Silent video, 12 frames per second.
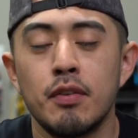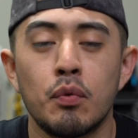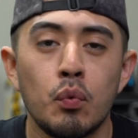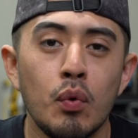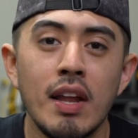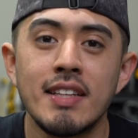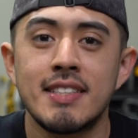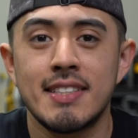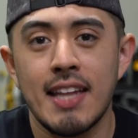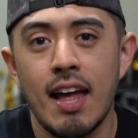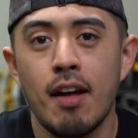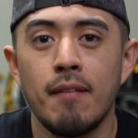rinse
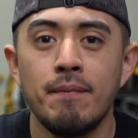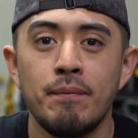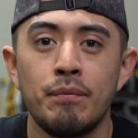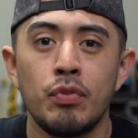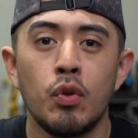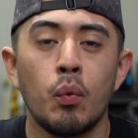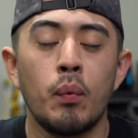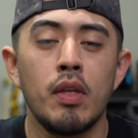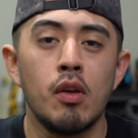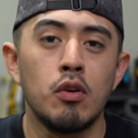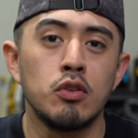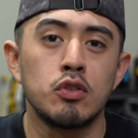down the
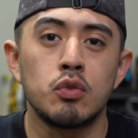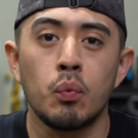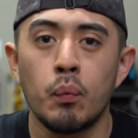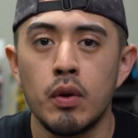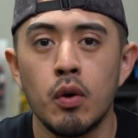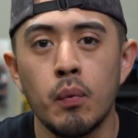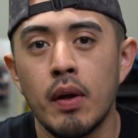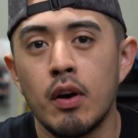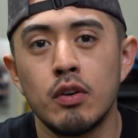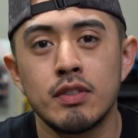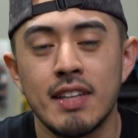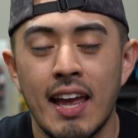wheels, wheel
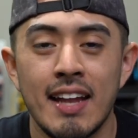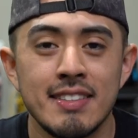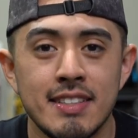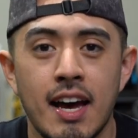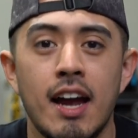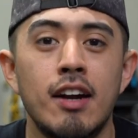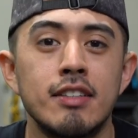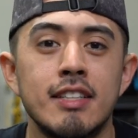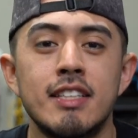wells, and tires.